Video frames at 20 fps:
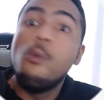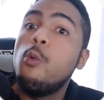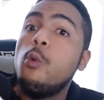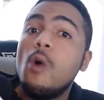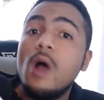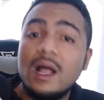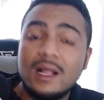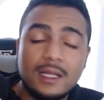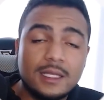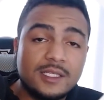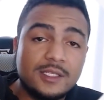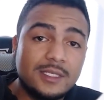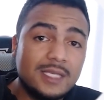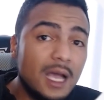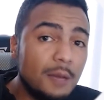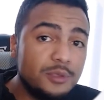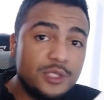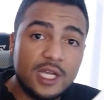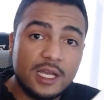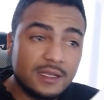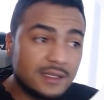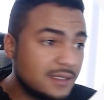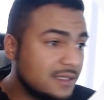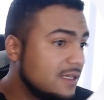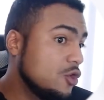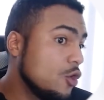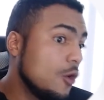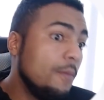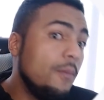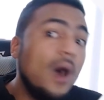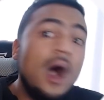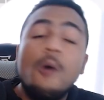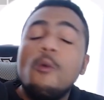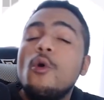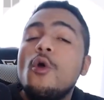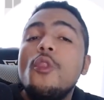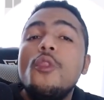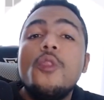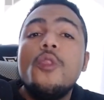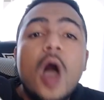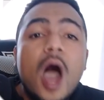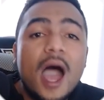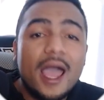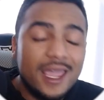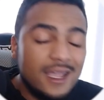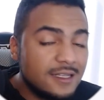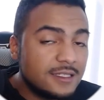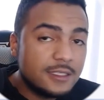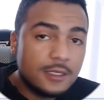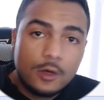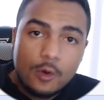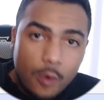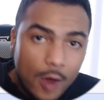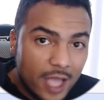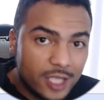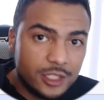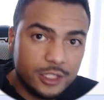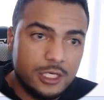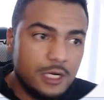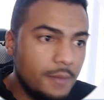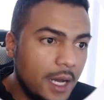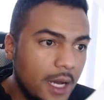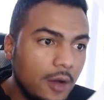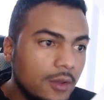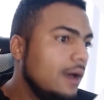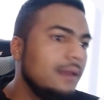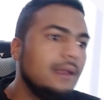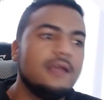what subjects your bot will not answer question about.